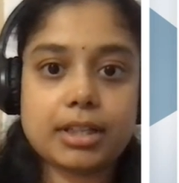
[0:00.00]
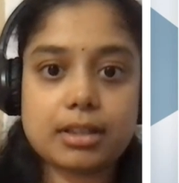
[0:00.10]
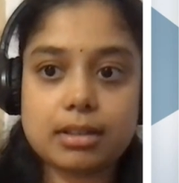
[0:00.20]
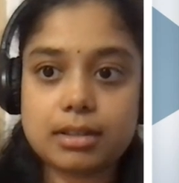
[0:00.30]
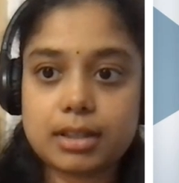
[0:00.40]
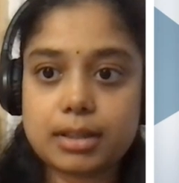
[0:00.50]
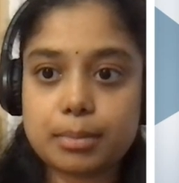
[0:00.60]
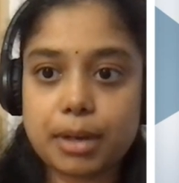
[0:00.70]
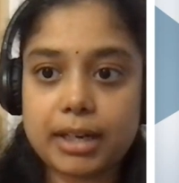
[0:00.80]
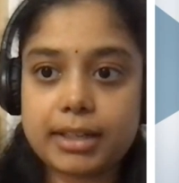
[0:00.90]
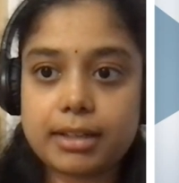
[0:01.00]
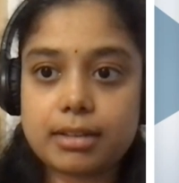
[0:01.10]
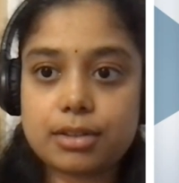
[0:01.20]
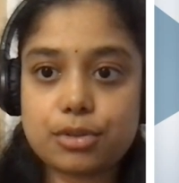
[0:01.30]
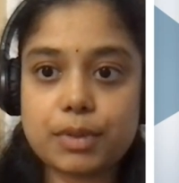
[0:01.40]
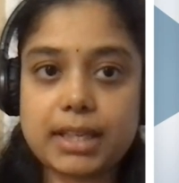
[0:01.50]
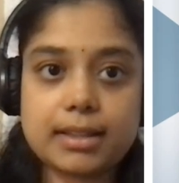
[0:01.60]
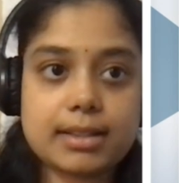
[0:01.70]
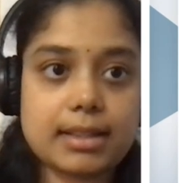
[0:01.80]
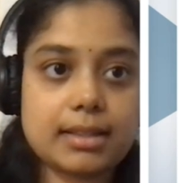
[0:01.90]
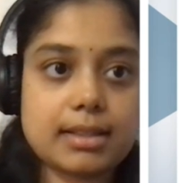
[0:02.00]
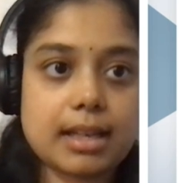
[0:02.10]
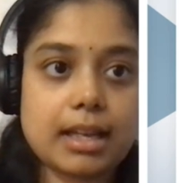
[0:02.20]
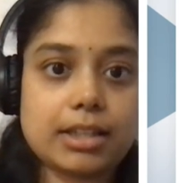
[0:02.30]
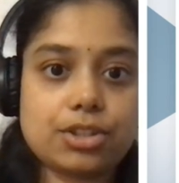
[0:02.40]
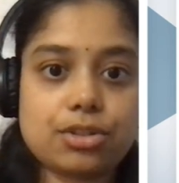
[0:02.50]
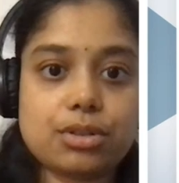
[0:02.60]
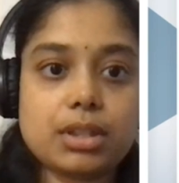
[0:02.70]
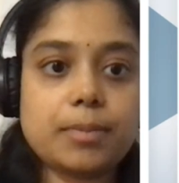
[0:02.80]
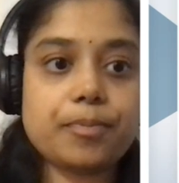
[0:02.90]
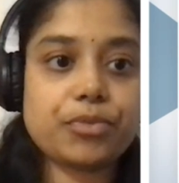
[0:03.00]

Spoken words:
particular part here. So where it says hi Shruti.